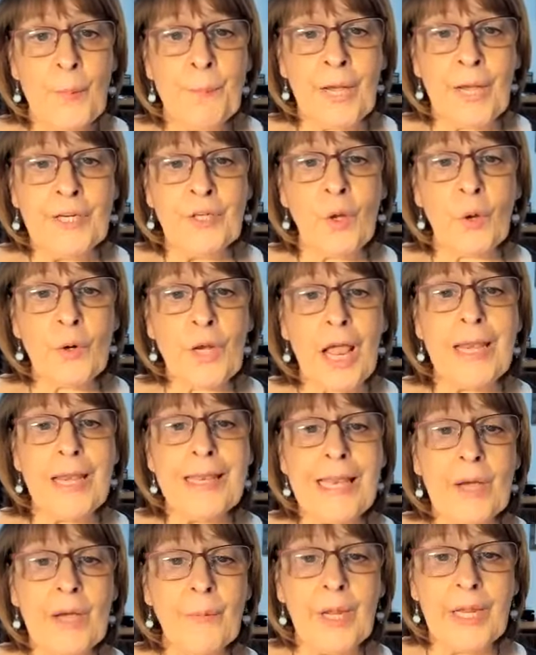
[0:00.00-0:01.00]
by not
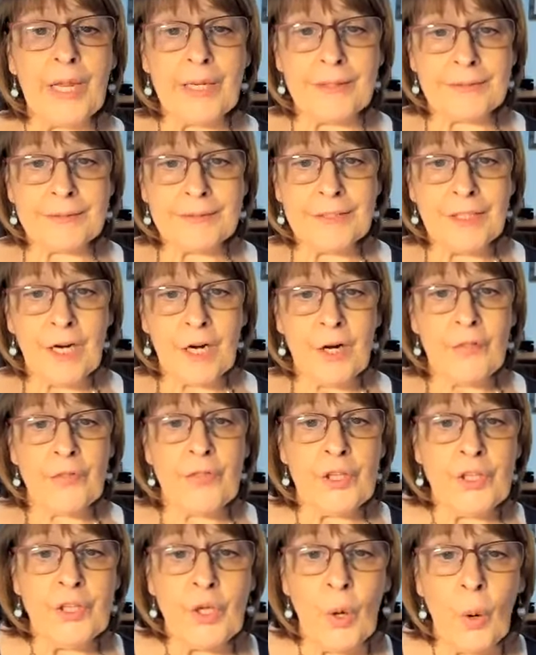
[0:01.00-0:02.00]
allowing
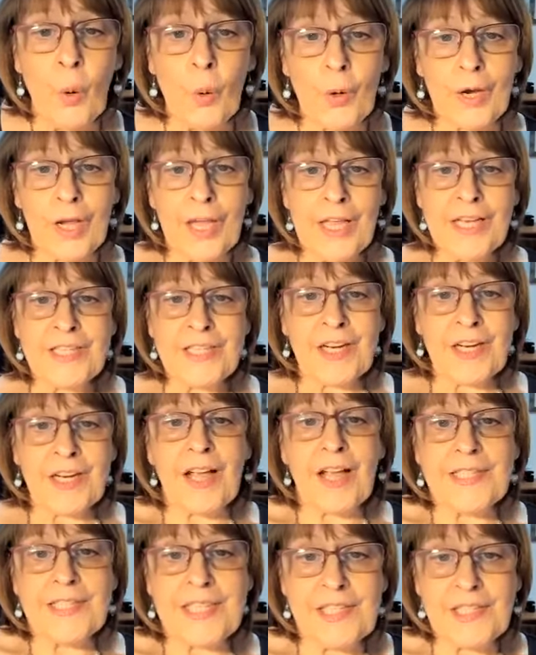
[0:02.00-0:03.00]
the yoke to
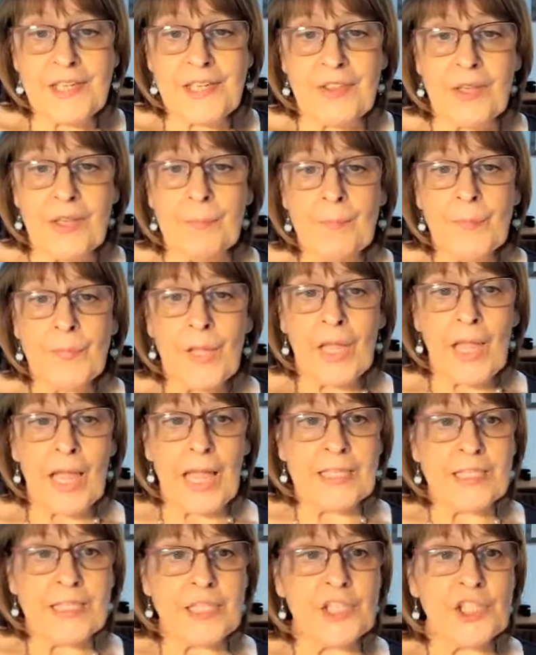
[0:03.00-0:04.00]
cut into them
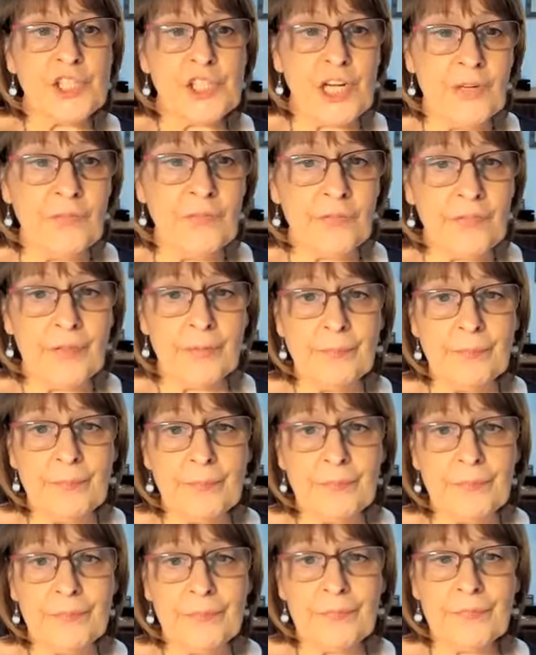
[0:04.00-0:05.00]
and to chafe them.
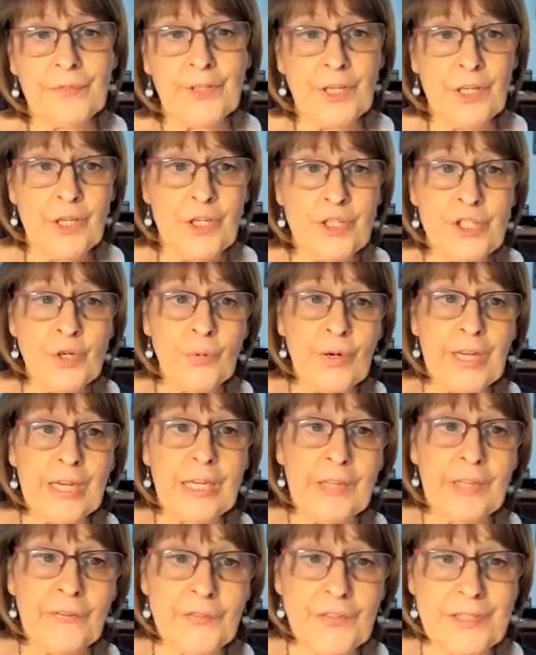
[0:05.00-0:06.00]
So he
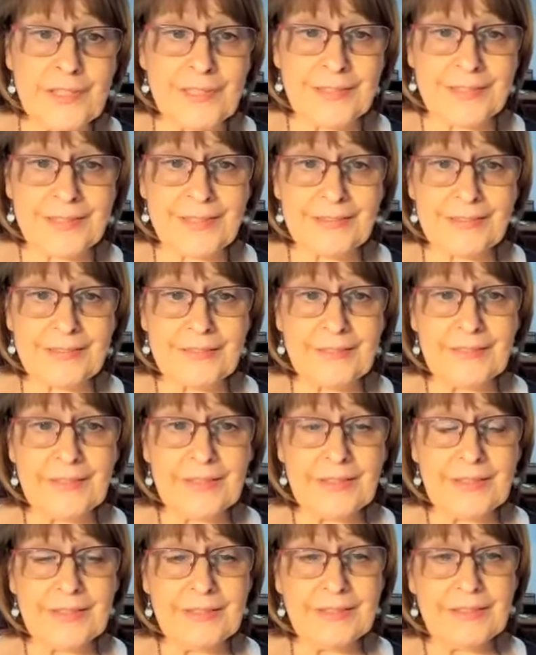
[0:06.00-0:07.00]
lifts it.
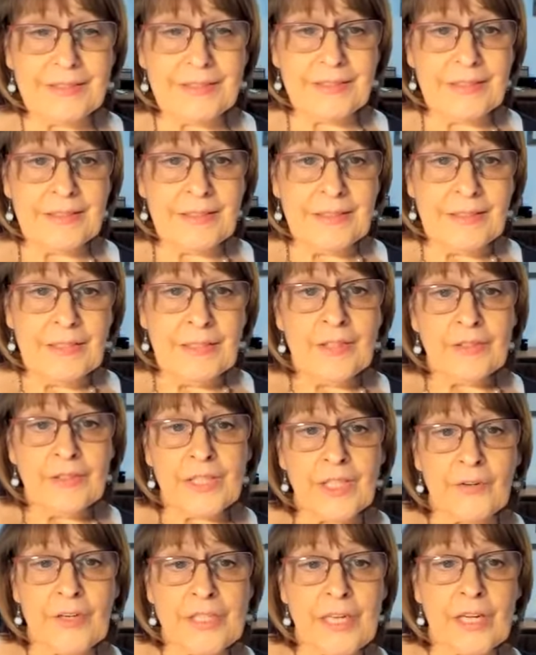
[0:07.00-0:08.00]

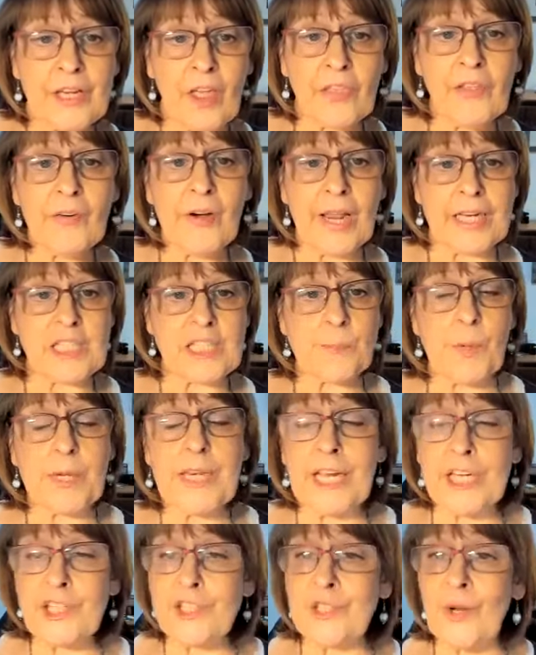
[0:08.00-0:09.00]
There is another
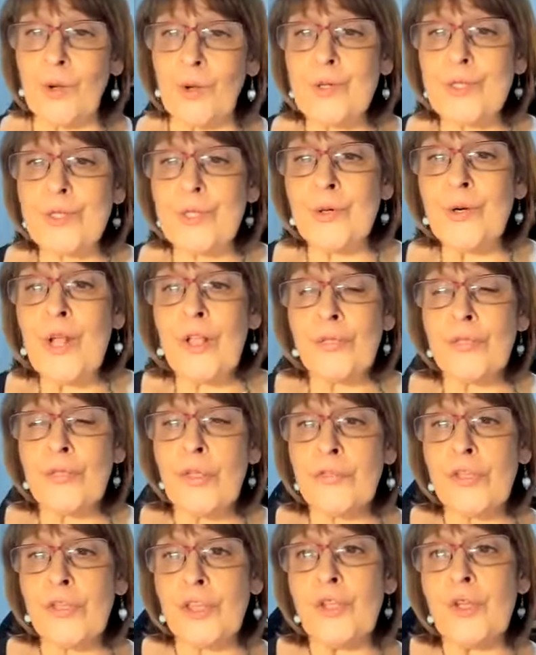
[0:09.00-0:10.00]
explanation also
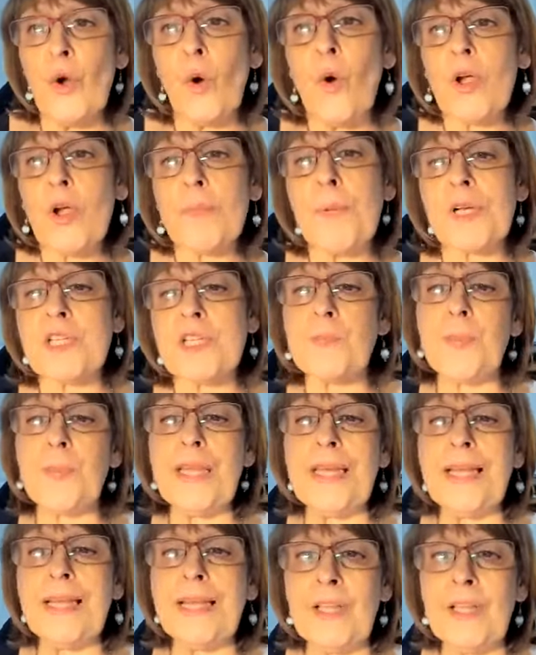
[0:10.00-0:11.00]
that the yoke must
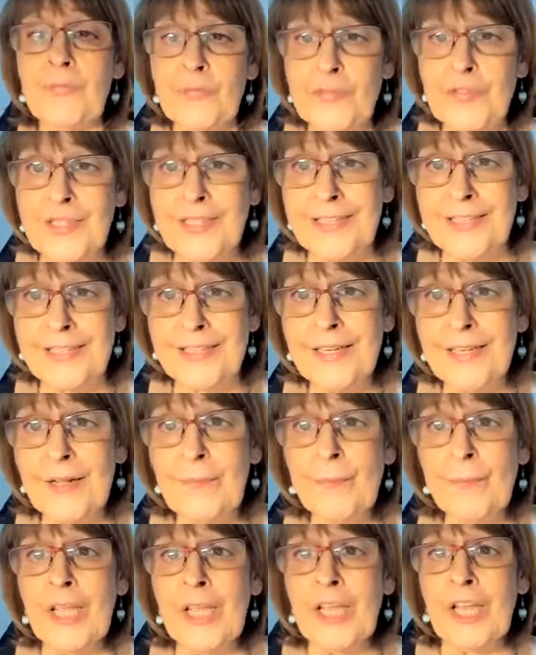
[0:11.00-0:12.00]
be lifted
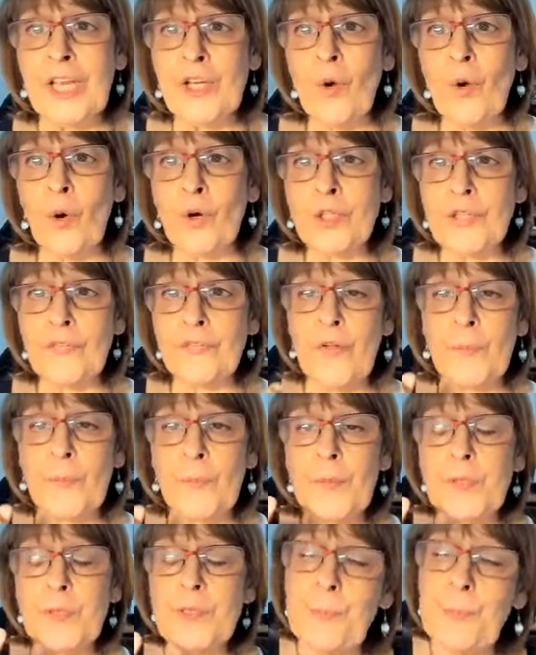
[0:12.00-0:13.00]
in order for
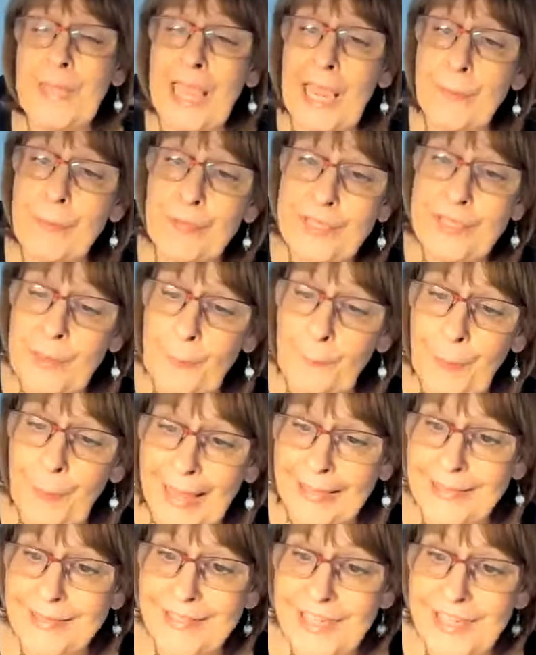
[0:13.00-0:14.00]
them to be able to
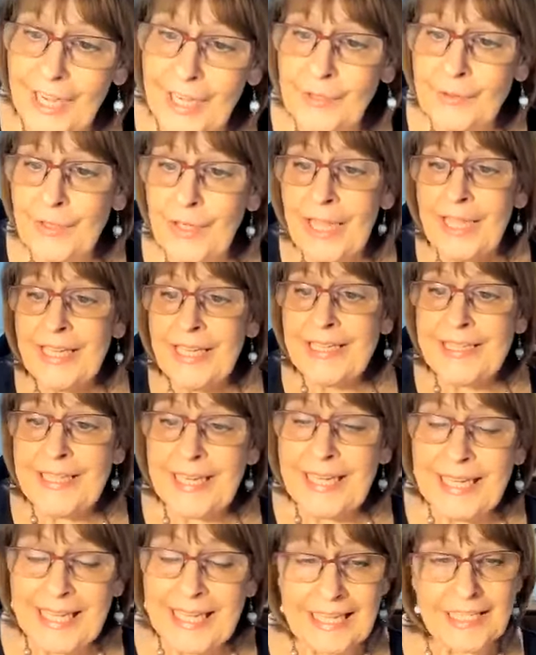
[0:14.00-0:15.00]
bend down
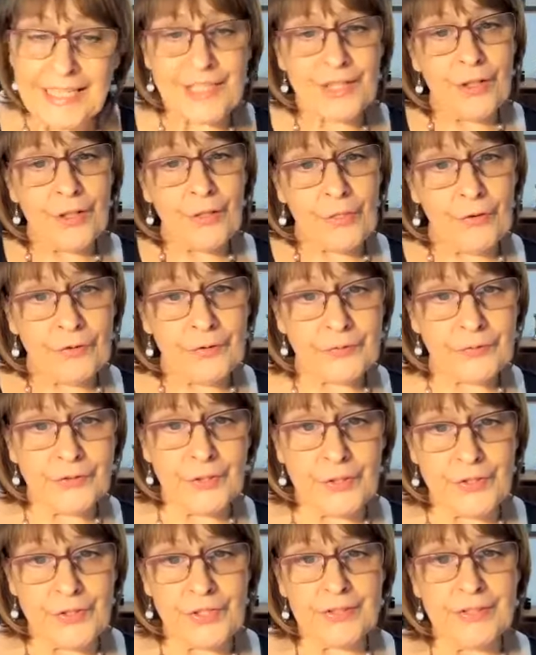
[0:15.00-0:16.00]
to eat the
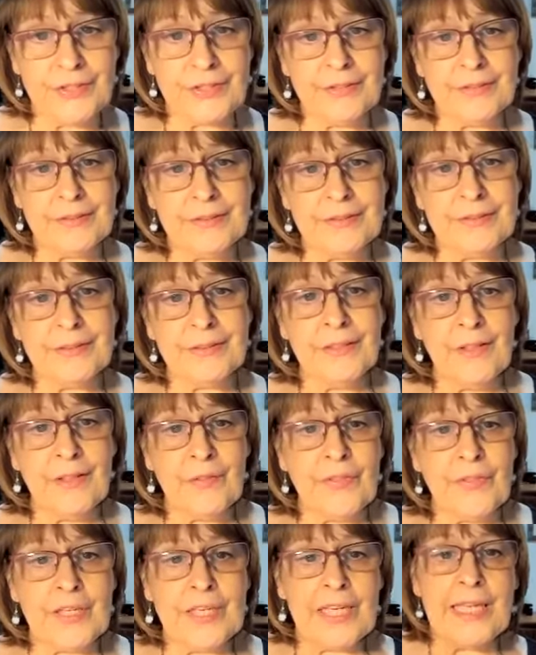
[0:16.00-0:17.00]
food
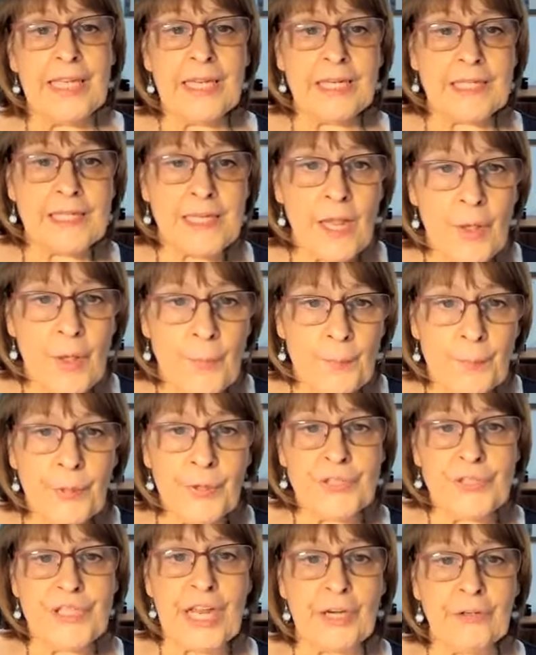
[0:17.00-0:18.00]
that he has
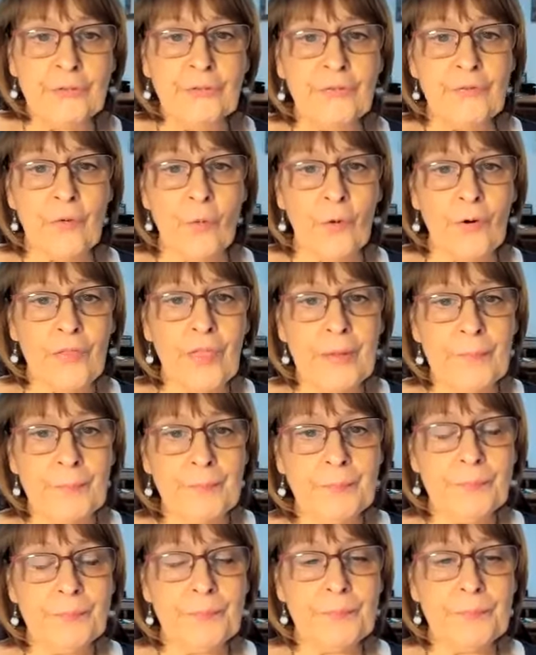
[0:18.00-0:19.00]
put down for them.